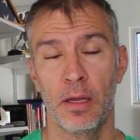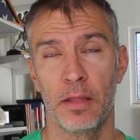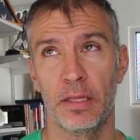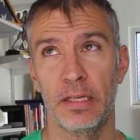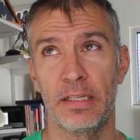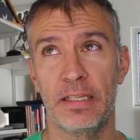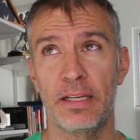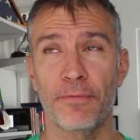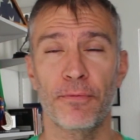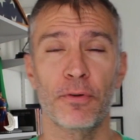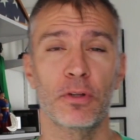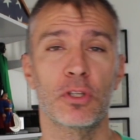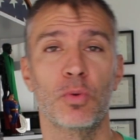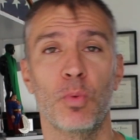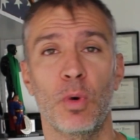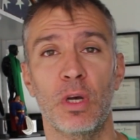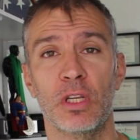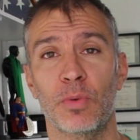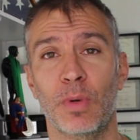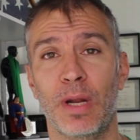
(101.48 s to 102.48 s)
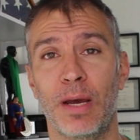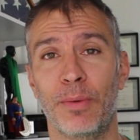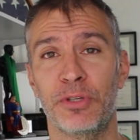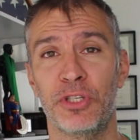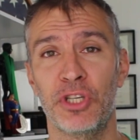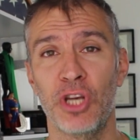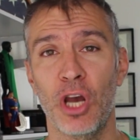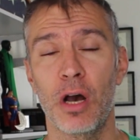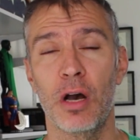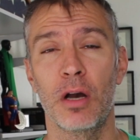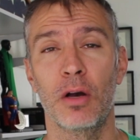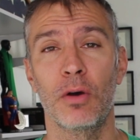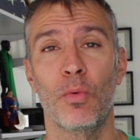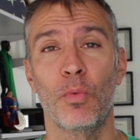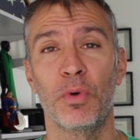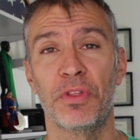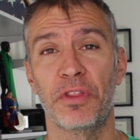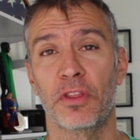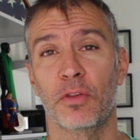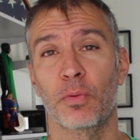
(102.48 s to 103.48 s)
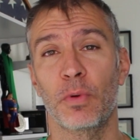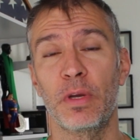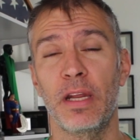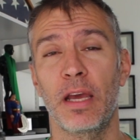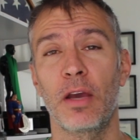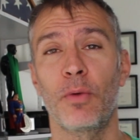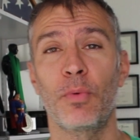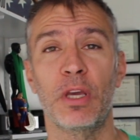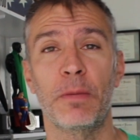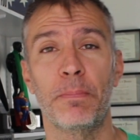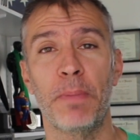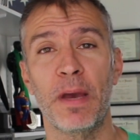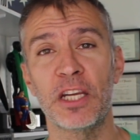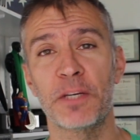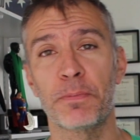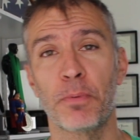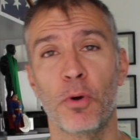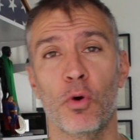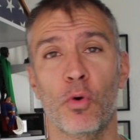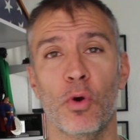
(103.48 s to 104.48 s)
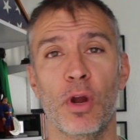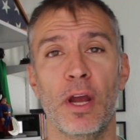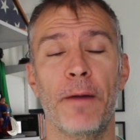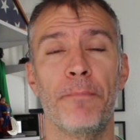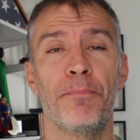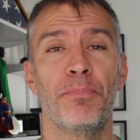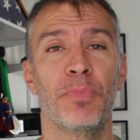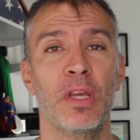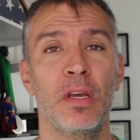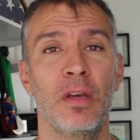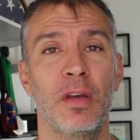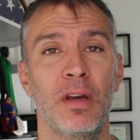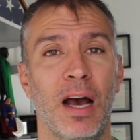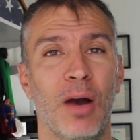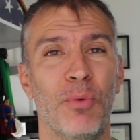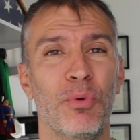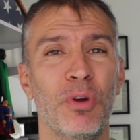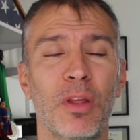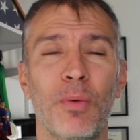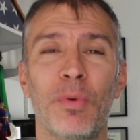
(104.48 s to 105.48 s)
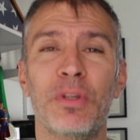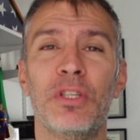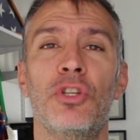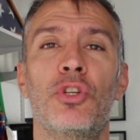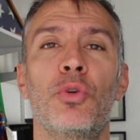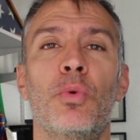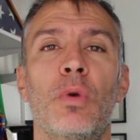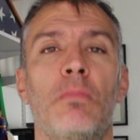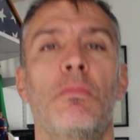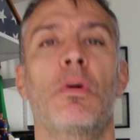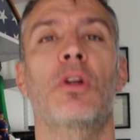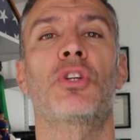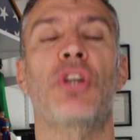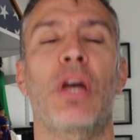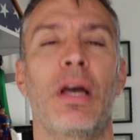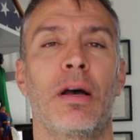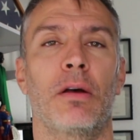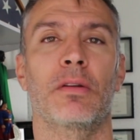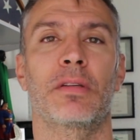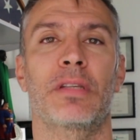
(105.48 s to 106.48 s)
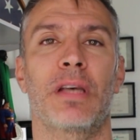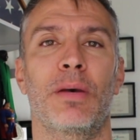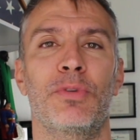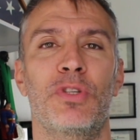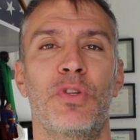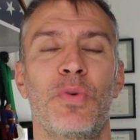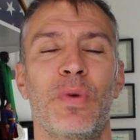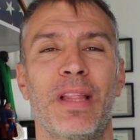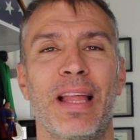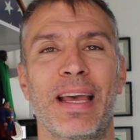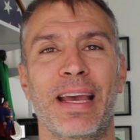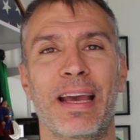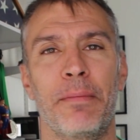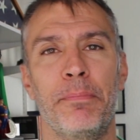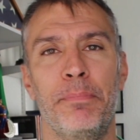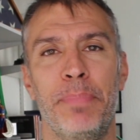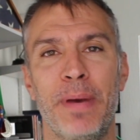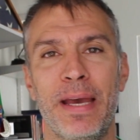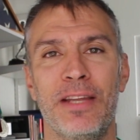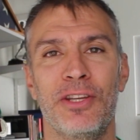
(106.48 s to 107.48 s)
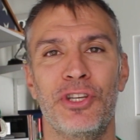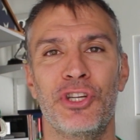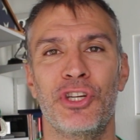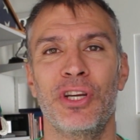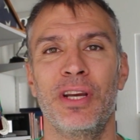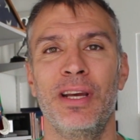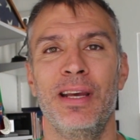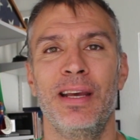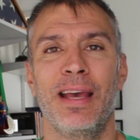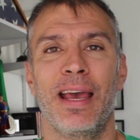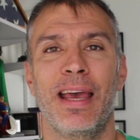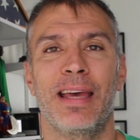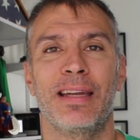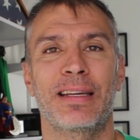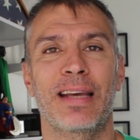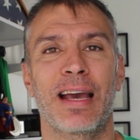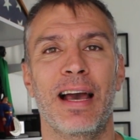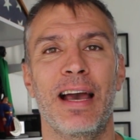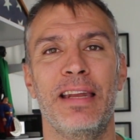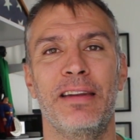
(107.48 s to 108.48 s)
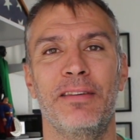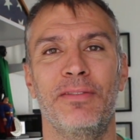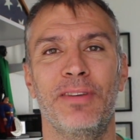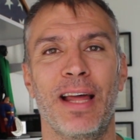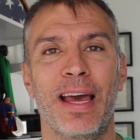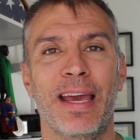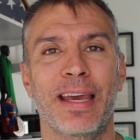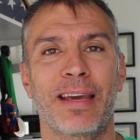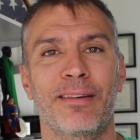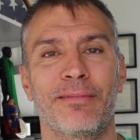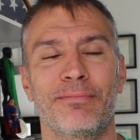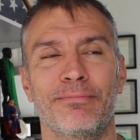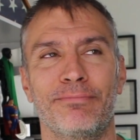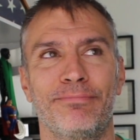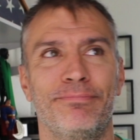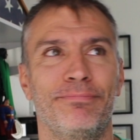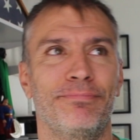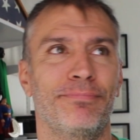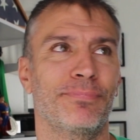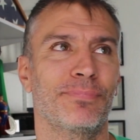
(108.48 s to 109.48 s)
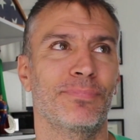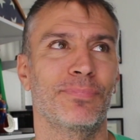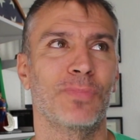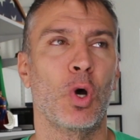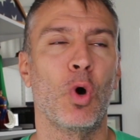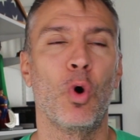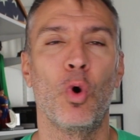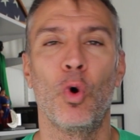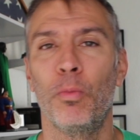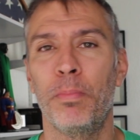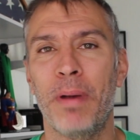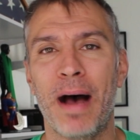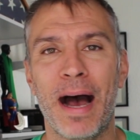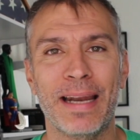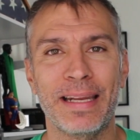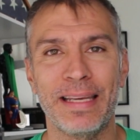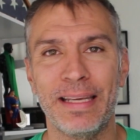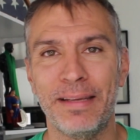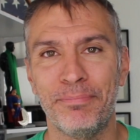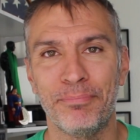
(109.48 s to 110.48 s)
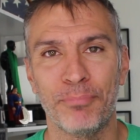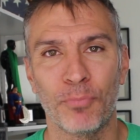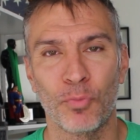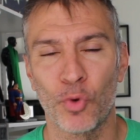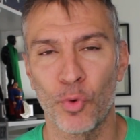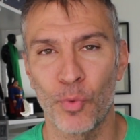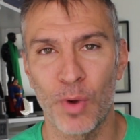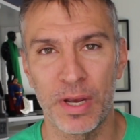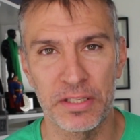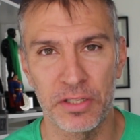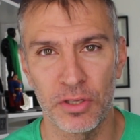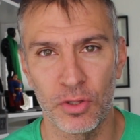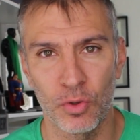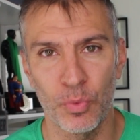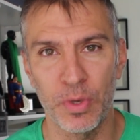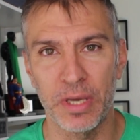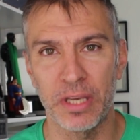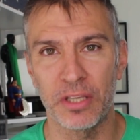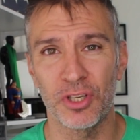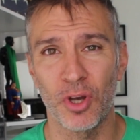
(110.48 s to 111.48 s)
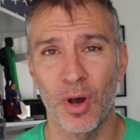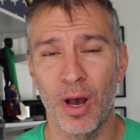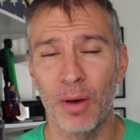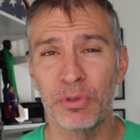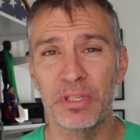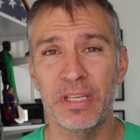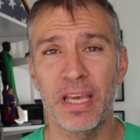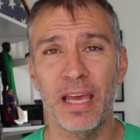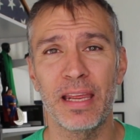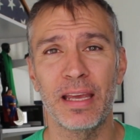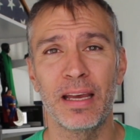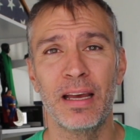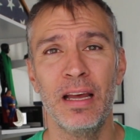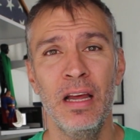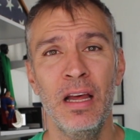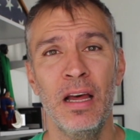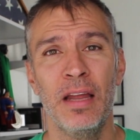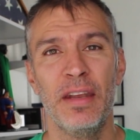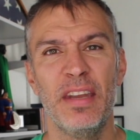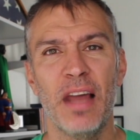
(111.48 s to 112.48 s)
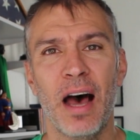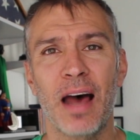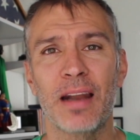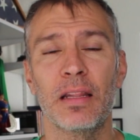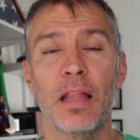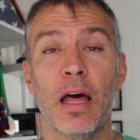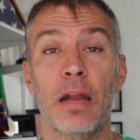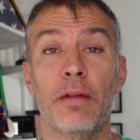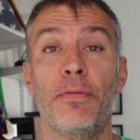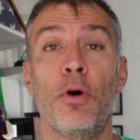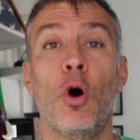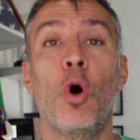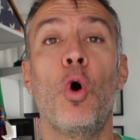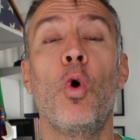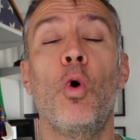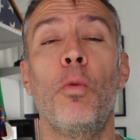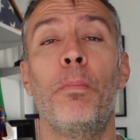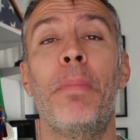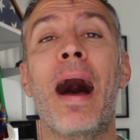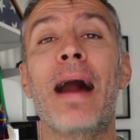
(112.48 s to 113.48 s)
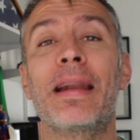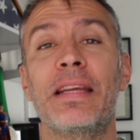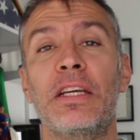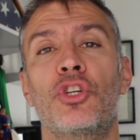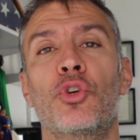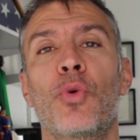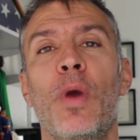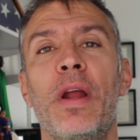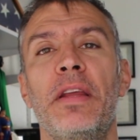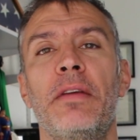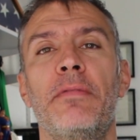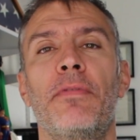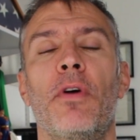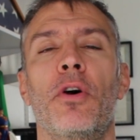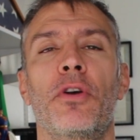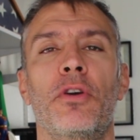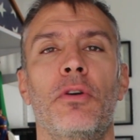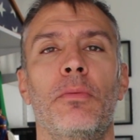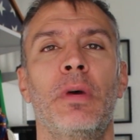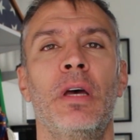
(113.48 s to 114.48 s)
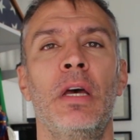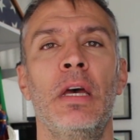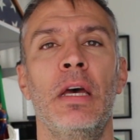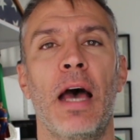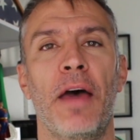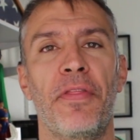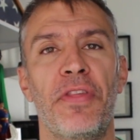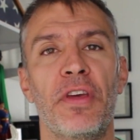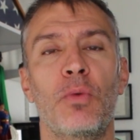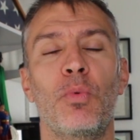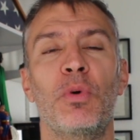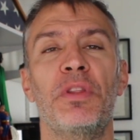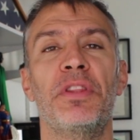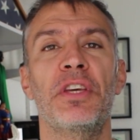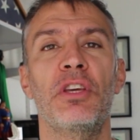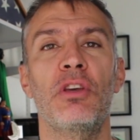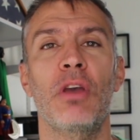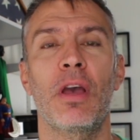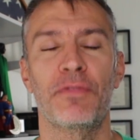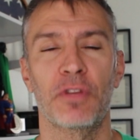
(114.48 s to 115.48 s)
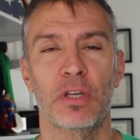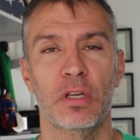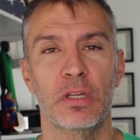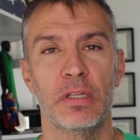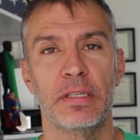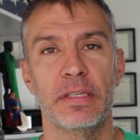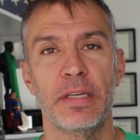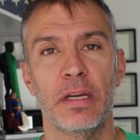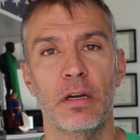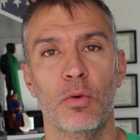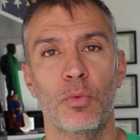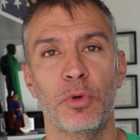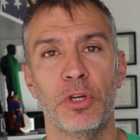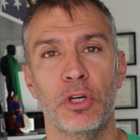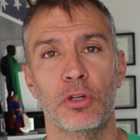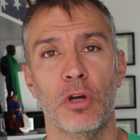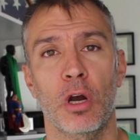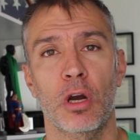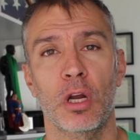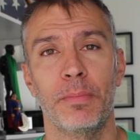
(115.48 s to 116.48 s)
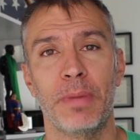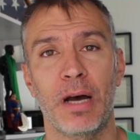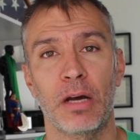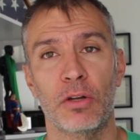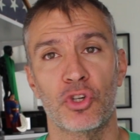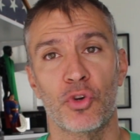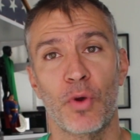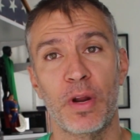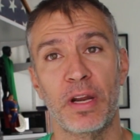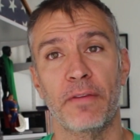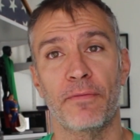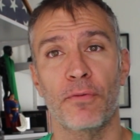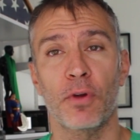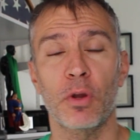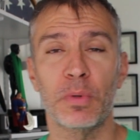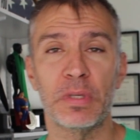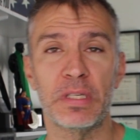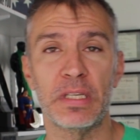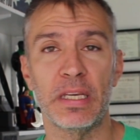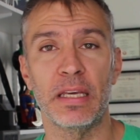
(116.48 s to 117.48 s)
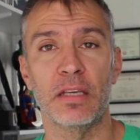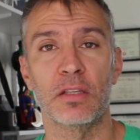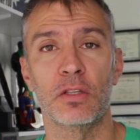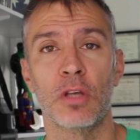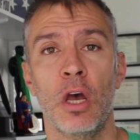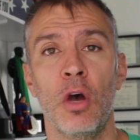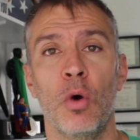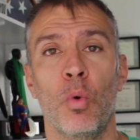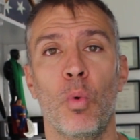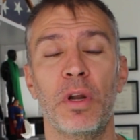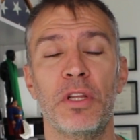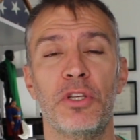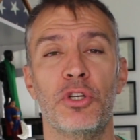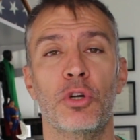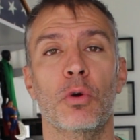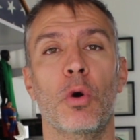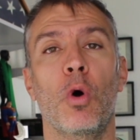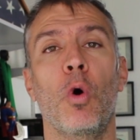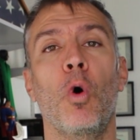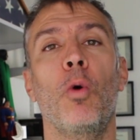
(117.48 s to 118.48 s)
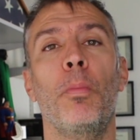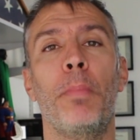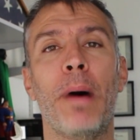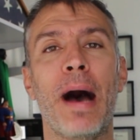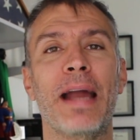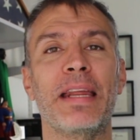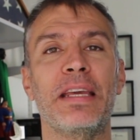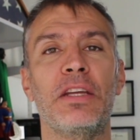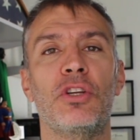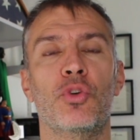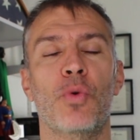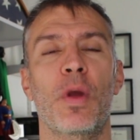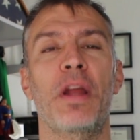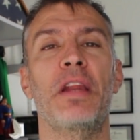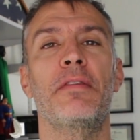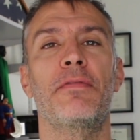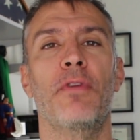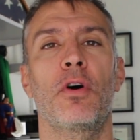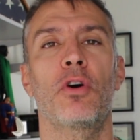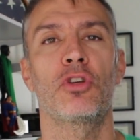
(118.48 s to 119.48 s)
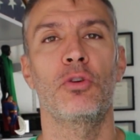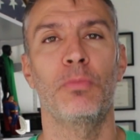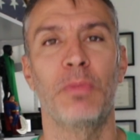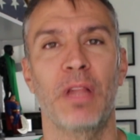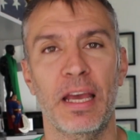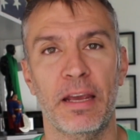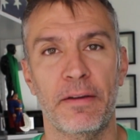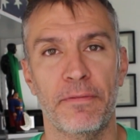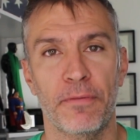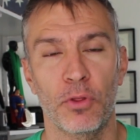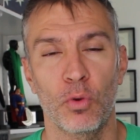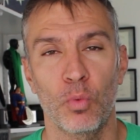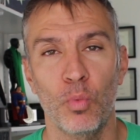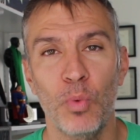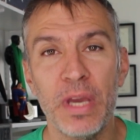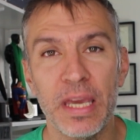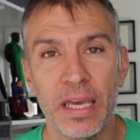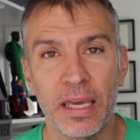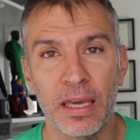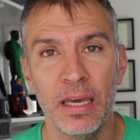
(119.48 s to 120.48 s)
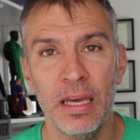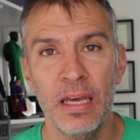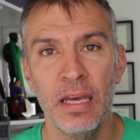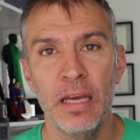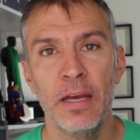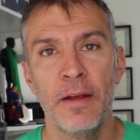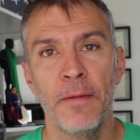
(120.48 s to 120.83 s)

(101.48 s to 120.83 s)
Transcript: The difference was, when I was young with the 3 day a week bench program, I really wasn't doing much else. I was doing like a bench and kind of like whole body the rest of the week. So I was getting not a lot of whole body training volume. I think one thing you have to consider when you're talking about training frequency is, what is your whole body training volume like for the week?